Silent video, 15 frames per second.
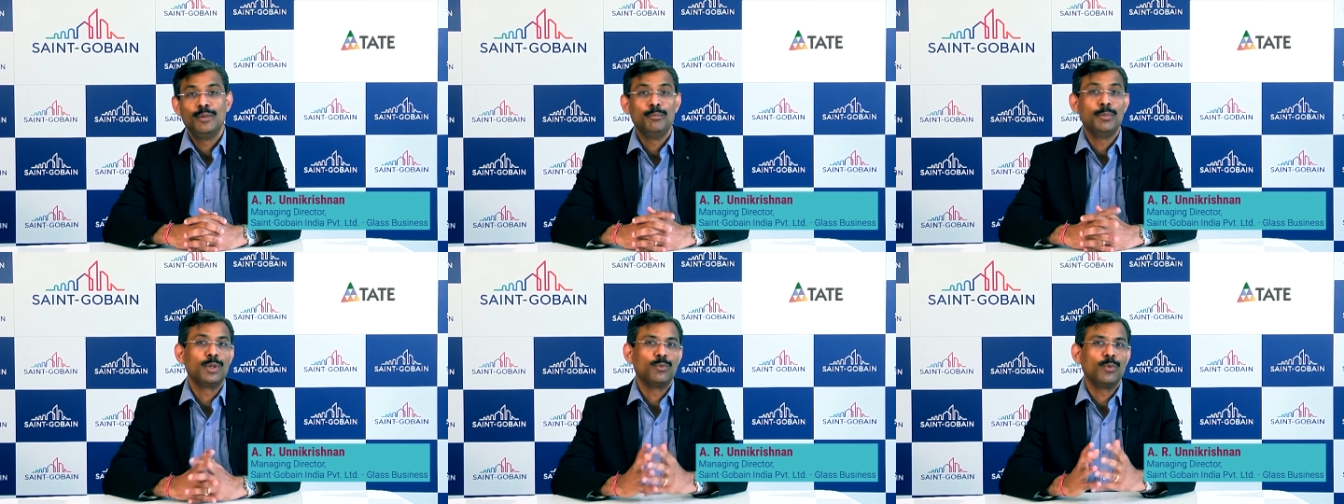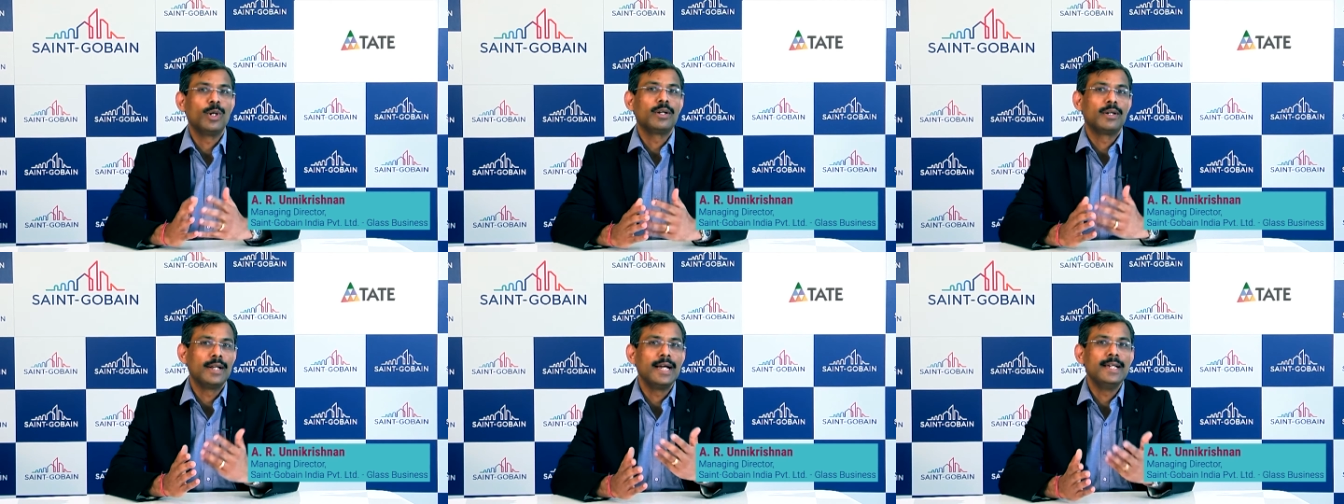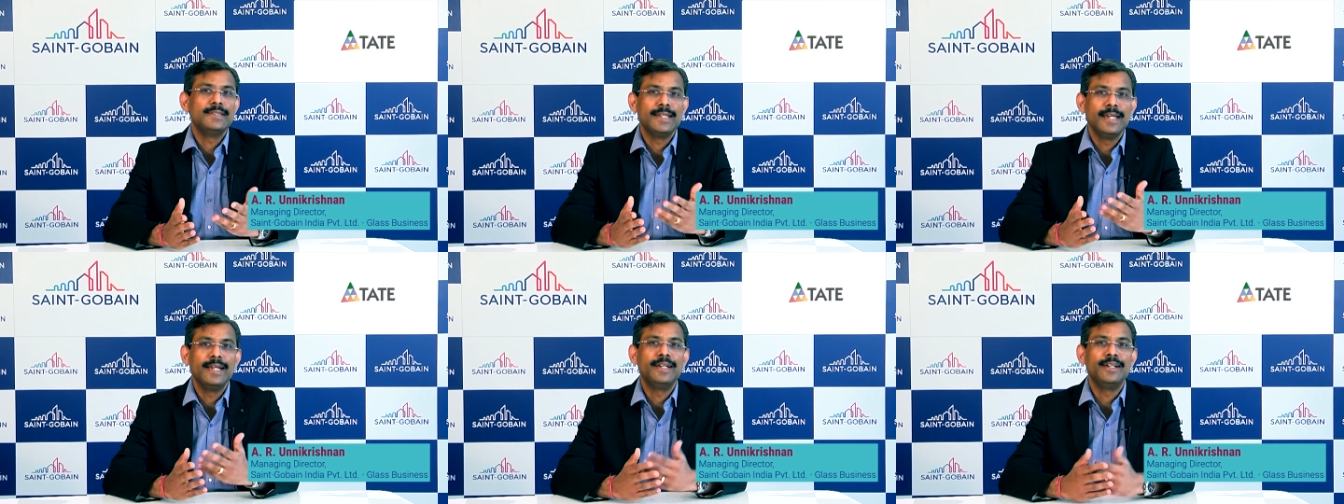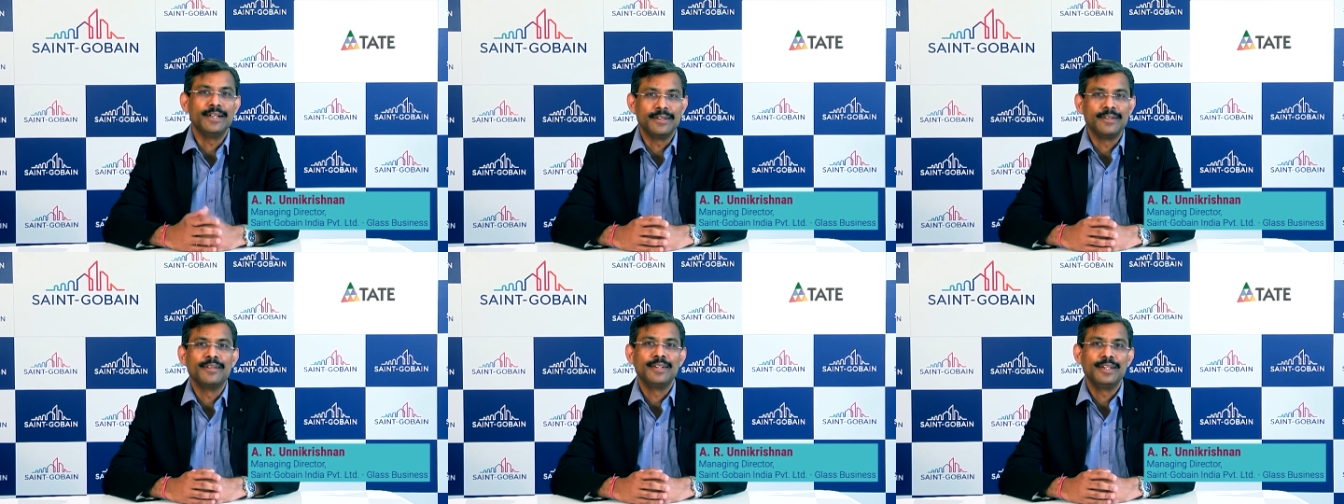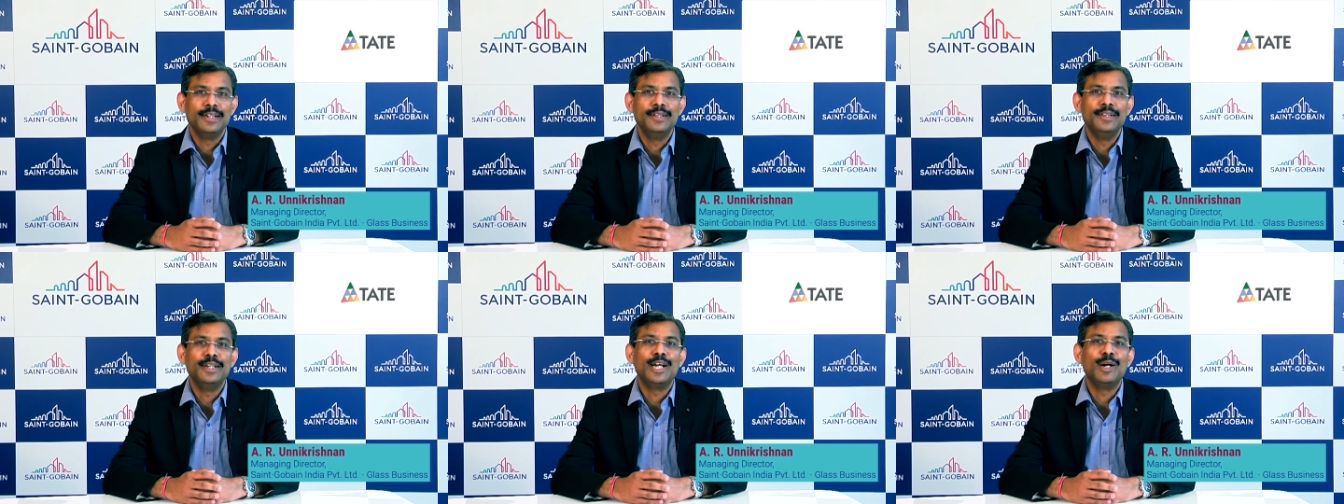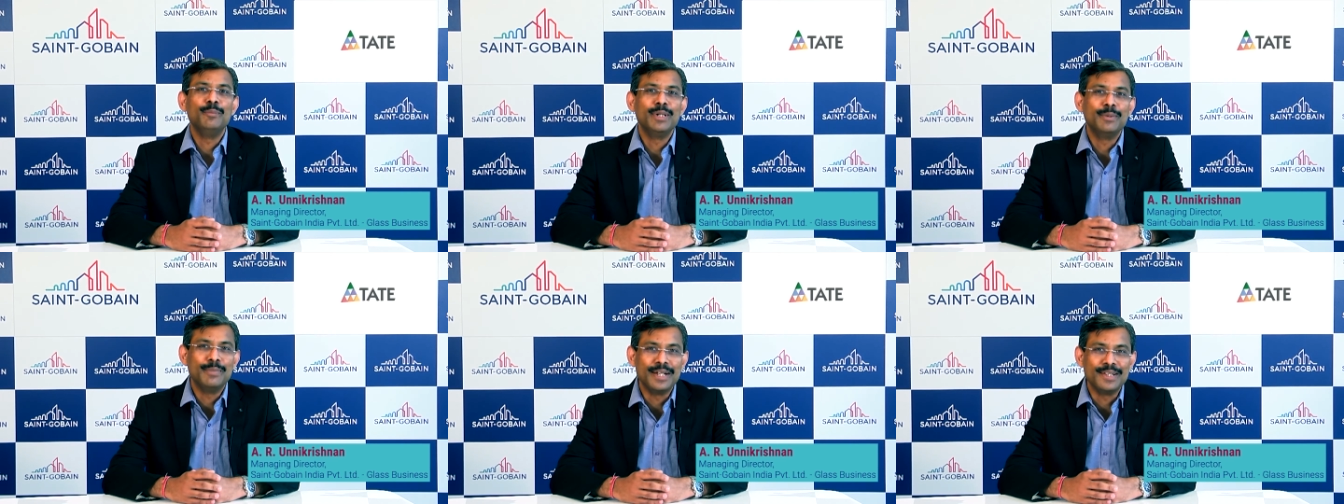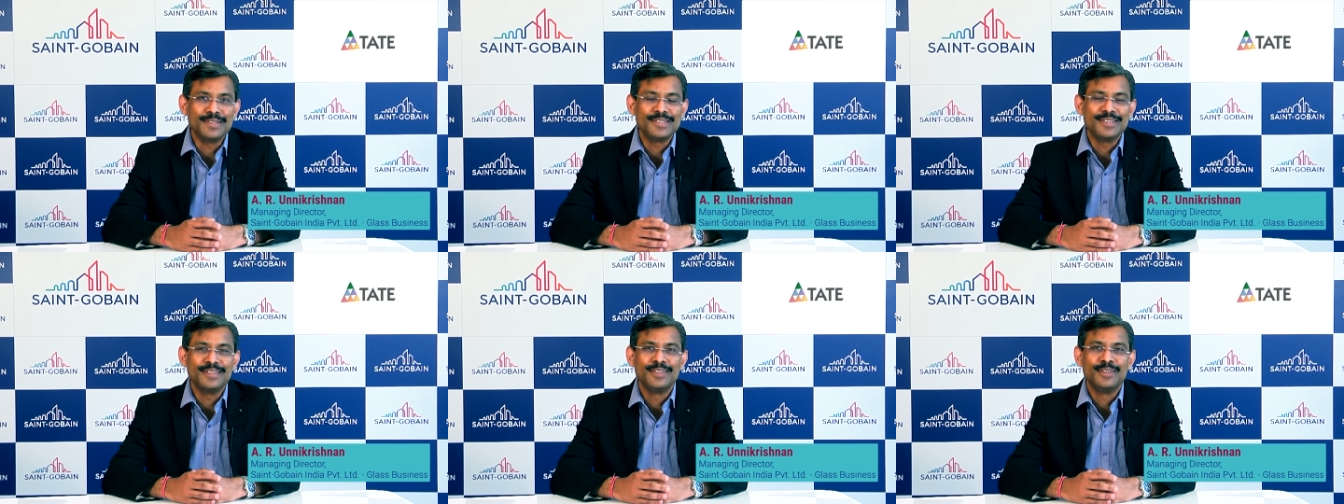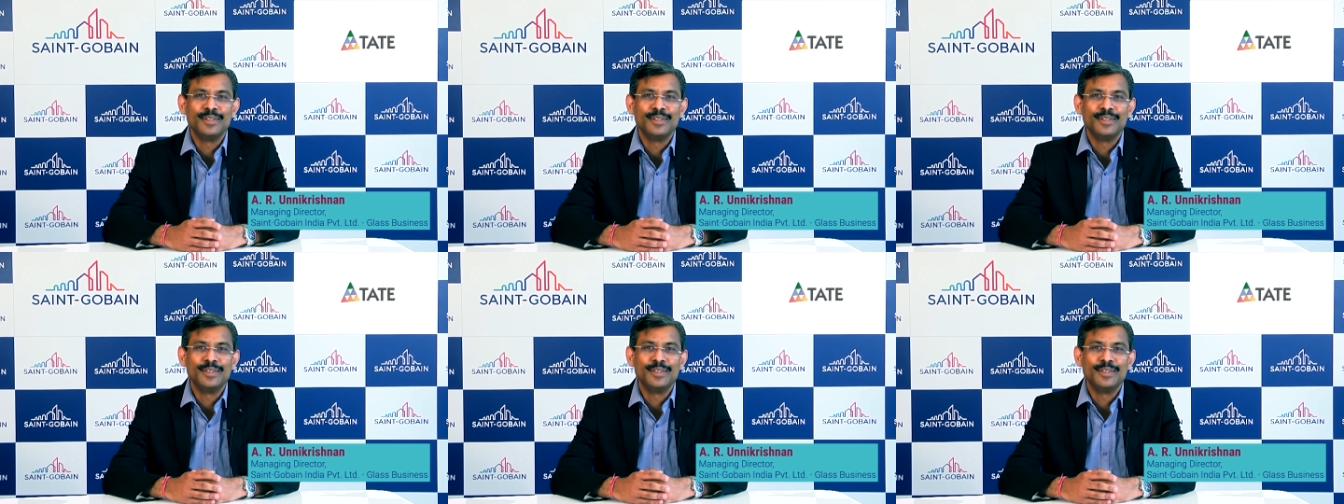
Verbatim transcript: But what lies ahead in the coming months